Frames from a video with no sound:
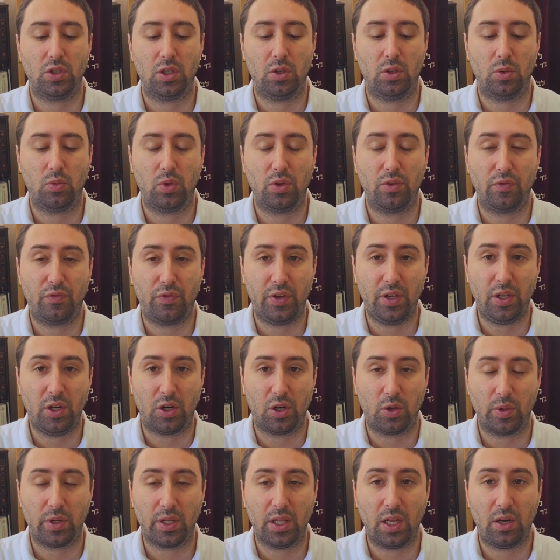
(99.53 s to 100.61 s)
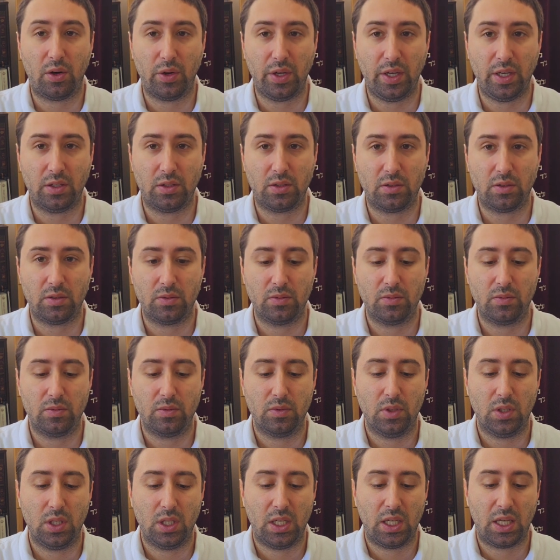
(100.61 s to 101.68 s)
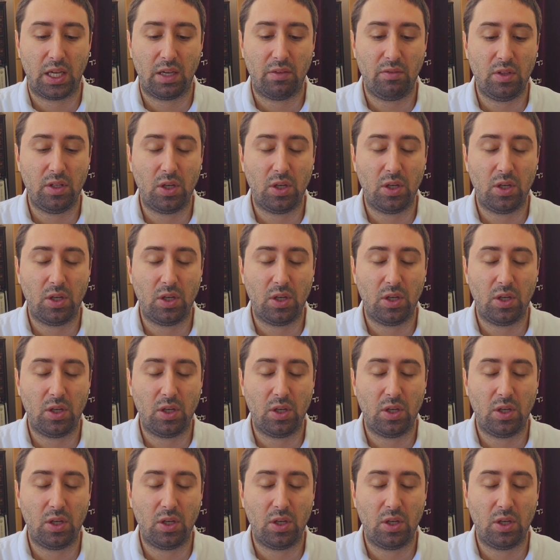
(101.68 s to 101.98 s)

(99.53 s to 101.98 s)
we feed her, we let her eat, even